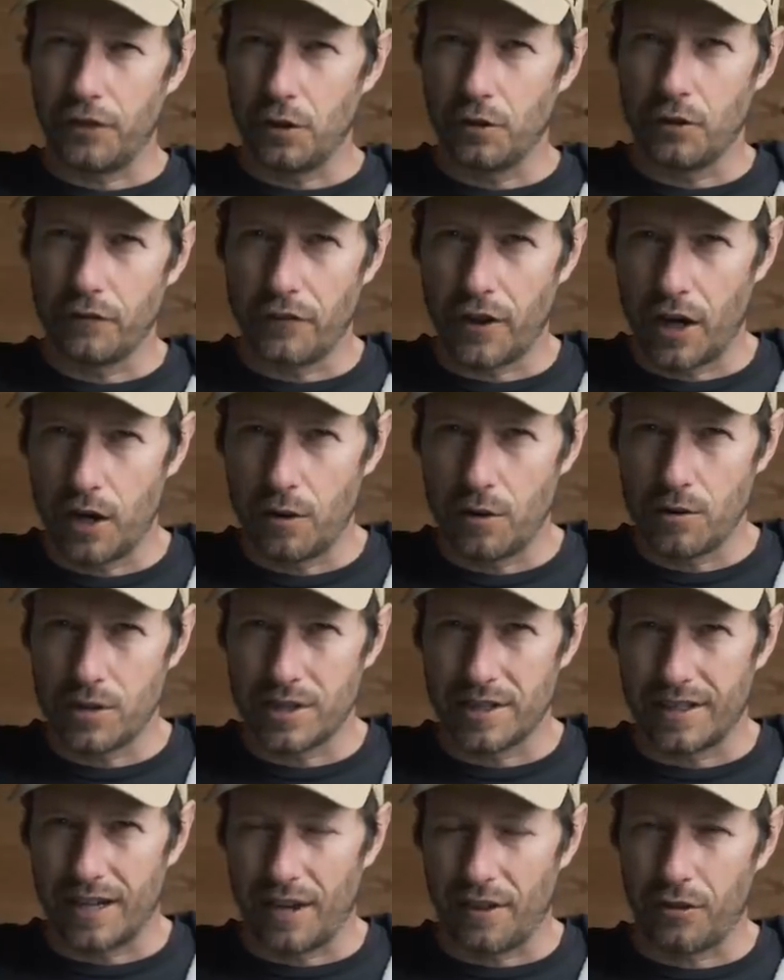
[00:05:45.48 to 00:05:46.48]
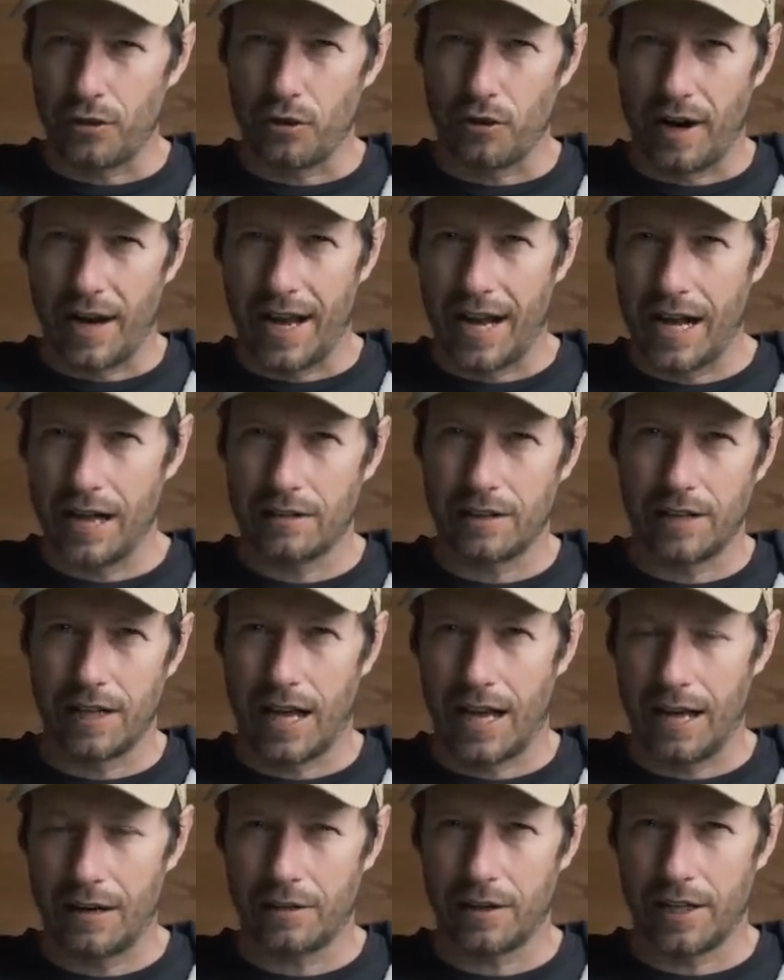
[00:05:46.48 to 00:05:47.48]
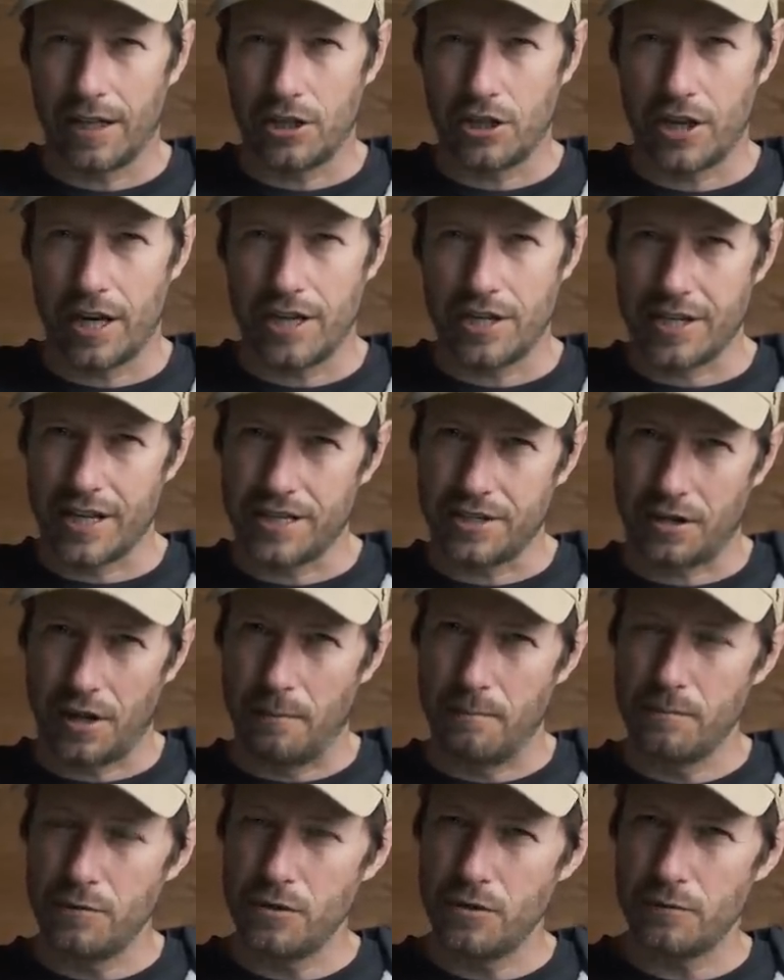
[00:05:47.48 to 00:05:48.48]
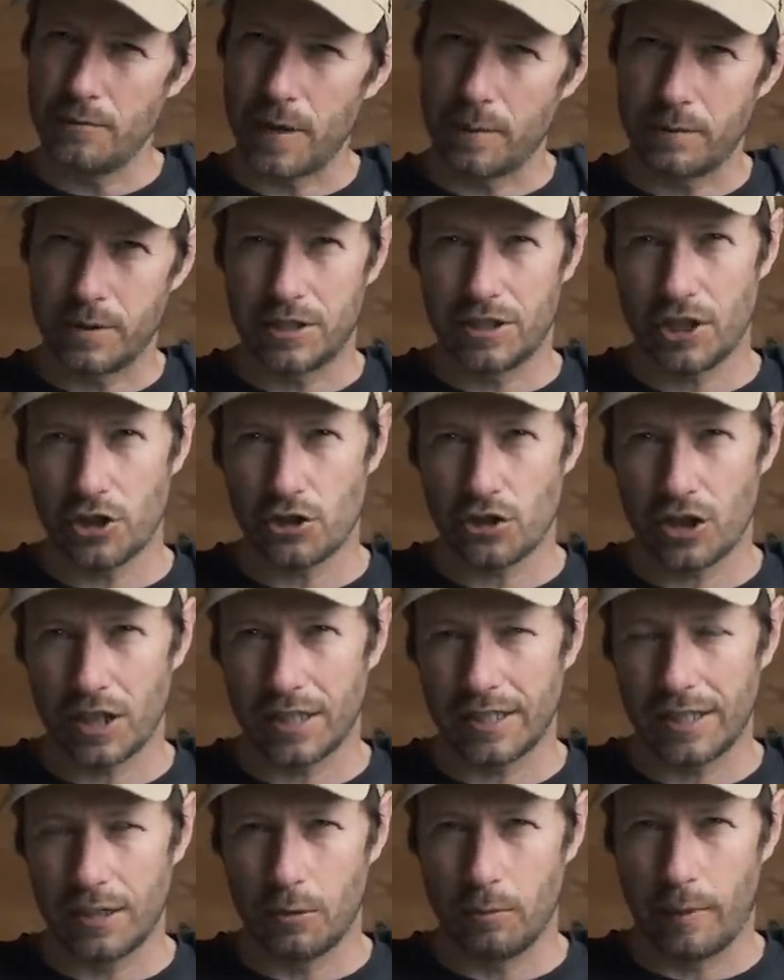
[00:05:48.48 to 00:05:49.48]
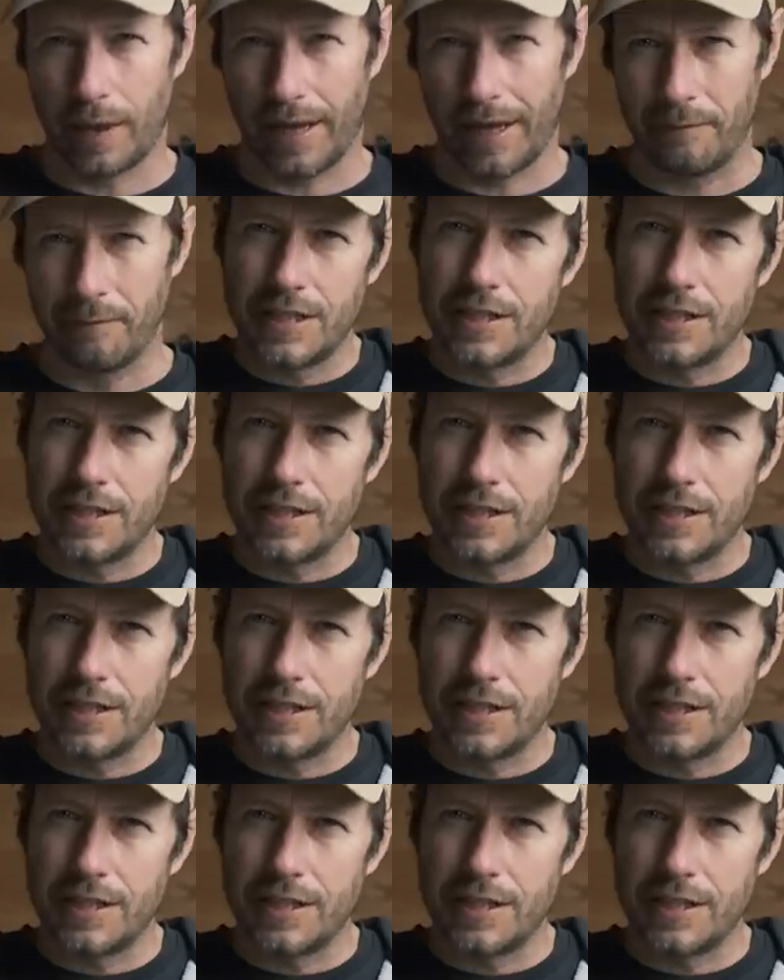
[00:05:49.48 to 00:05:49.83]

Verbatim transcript: a few of those and I thought, right, how can I change that? So I moved my position a little bit.